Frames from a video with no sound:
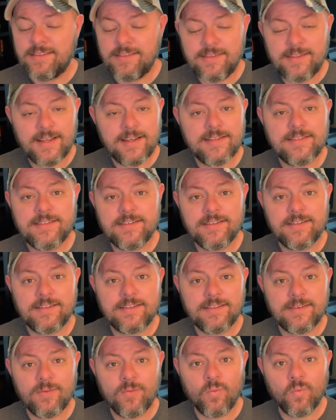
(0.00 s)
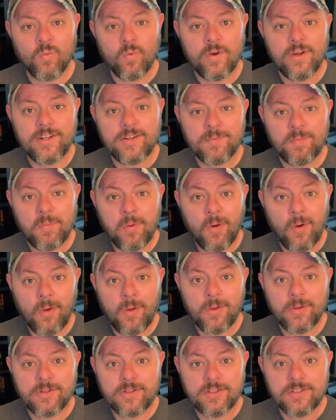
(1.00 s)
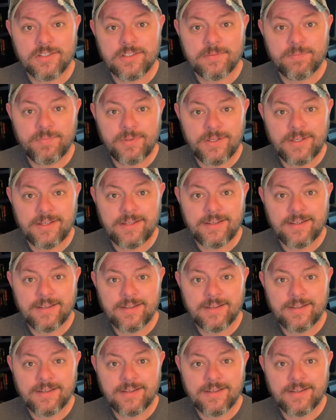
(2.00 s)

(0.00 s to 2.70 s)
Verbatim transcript: He doesn't want Paul to speak